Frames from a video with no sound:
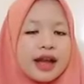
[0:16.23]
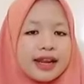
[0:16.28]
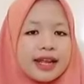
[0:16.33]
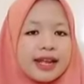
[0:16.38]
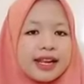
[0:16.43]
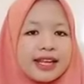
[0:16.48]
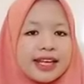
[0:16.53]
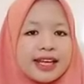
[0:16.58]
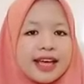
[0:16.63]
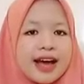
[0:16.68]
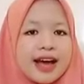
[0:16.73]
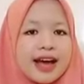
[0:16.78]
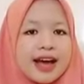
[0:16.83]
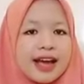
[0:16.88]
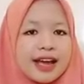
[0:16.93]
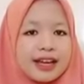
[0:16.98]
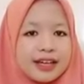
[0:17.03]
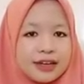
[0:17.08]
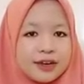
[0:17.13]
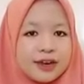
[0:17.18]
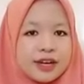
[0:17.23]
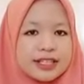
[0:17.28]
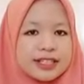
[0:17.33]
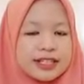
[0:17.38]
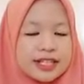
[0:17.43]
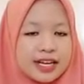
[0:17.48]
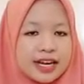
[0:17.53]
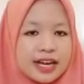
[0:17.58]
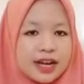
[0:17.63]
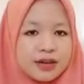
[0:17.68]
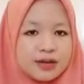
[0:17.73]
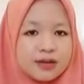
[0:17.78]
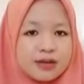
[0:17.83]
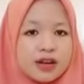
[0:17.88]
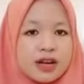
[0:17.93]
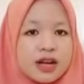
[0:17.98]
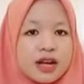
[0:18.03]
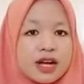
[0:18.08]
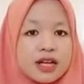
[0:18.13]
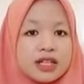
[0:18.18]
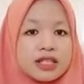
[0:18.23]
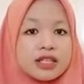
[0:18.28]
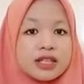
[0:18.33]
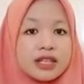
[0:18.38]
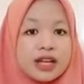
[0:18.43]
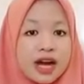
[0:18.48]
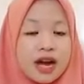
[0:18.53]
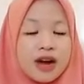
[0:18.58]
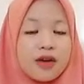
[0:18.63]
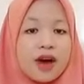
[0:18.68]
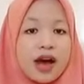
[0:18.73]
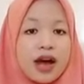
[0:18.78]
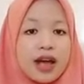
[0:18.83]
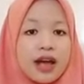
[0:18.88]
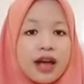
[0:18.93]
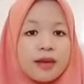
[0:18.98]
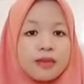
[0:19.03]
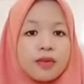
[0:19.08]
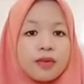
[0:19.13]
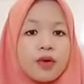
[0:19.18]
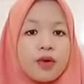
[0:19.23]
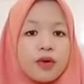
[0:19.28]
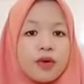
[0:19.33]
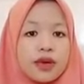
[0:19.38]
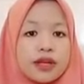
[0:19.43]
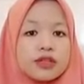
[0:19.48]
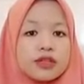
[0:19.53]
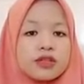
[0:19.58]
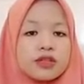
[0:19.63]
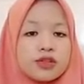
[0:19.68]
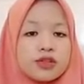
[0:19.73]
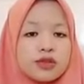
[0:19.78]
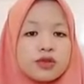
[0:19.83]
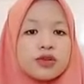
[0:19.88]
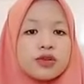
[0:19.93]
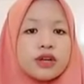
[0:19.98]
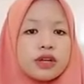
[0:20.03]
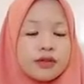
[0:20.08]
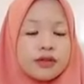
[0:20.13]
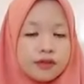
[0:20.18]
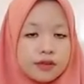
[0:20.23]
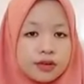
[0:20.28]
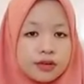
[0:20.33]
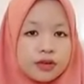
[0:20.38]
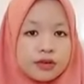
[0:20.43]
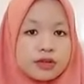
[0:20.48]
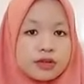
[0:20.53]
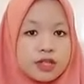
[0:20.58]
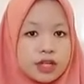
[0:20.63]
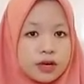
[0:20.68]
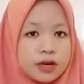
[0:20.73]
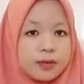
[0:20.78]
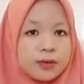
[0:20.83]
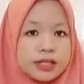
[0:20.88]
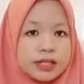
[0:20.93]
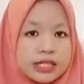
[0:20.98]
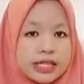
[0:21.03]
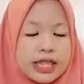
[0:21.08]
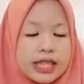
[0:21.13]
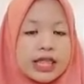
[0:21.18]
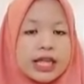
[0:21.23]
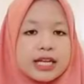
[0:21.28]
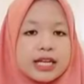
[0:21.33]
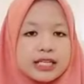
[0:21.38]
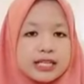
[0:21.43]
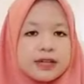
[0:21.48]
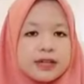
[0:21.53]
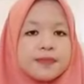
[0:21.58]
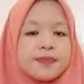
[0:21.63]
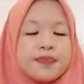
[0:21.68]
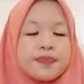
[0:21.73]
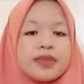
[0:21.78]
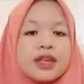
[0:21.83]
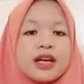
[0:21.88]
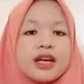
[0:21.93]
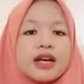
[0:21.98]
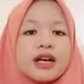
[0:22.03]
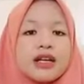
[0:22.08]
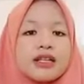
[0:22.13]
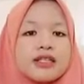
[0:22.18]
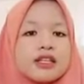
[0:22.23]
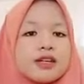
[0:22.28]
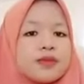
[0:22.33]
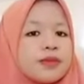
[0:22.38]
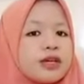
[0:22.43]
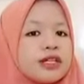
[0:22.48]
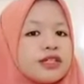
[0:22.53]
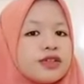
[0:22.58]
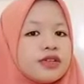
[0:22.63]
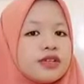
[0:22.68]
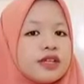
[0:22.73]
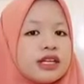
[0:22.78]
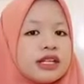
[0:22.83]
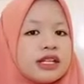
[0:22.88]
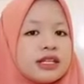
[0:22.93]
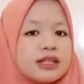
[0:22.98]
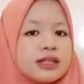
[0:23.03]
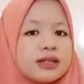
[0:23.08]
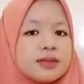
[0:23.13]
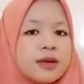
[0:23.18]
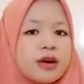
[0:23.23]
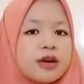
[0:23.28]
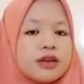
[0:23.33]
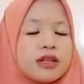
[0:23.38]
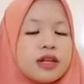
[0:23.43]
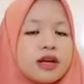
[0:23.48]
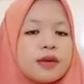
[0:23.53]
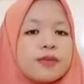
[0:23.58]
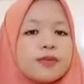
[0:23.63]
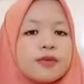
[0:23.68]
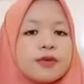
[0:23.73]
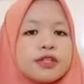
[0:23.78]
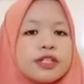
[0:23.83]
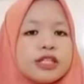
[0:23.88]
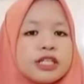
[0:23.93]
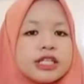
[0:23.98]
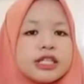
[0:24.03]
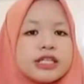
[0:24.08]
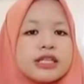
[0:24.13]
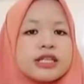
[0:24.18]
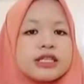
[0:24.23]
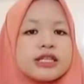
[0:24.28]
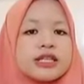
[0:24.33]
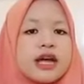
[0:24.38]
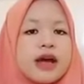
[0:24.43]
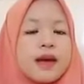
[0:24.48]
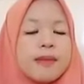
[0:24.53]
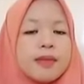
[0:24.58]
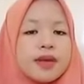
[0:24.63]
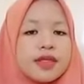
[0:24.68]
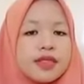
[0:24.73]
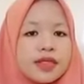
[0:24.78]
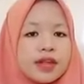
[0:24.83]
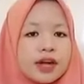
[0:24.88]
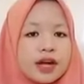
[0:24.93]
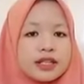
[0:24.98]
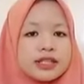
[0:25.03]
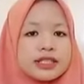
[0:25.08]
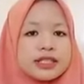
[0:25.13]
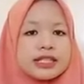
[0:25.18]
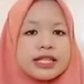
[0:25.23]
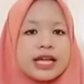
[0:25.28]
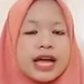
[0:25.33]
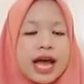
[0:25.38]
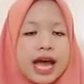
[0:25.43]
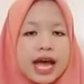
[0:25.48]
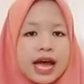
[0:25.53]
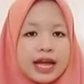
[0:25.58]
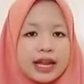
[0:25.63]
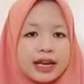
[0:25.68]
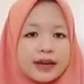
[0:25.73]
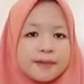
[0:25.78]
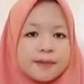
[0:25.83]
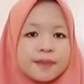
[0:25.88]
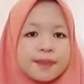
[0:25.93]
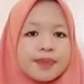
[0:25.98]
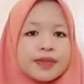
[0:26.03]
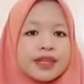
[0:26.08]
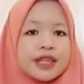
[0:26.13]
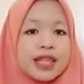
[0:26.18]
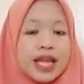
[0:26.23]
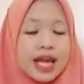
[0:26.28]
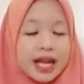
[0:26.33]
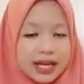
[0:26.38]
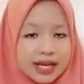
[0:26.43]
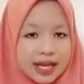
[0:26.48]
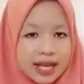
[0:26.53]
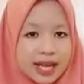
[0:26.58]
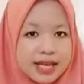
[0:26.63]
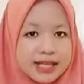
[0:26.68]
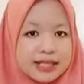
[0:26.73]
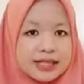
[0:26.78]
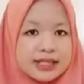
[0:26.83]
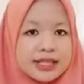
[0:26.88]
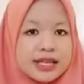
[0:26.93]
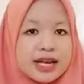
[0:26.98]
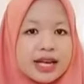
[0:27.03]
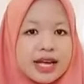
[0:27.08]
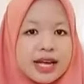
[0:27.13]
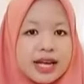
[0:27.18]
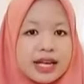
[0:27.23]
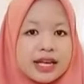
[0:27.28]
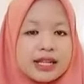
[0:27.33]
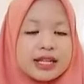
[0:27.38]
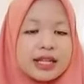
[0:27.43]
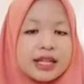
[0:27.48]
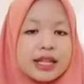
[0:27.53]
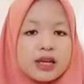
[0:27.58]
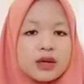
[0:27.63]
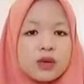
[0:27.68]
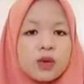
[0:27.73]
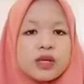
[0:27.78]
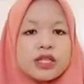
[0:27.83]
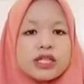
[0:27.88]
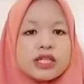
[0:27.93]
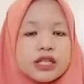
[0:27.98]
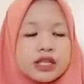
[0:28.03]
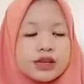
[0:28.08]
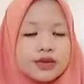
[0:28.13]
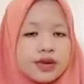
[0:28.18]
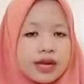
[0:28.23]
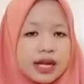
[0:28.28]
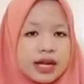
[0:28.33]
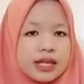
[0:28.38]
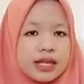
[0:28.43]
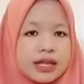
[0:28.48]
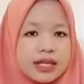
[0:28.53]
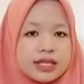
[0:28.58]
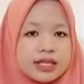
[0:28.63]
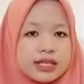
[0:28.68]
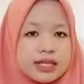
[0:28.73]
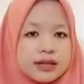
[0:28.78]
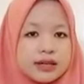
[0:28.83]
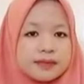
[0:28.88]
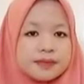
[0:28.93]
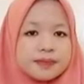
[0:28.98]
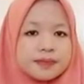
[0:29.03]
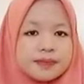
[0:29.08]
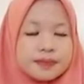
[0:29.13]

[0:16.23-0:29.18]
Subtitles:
Adelia, and Yohan Zendanu. So now I am going to review their presentation. Their material is about approaches, methods, and techniques in language learning and teaching.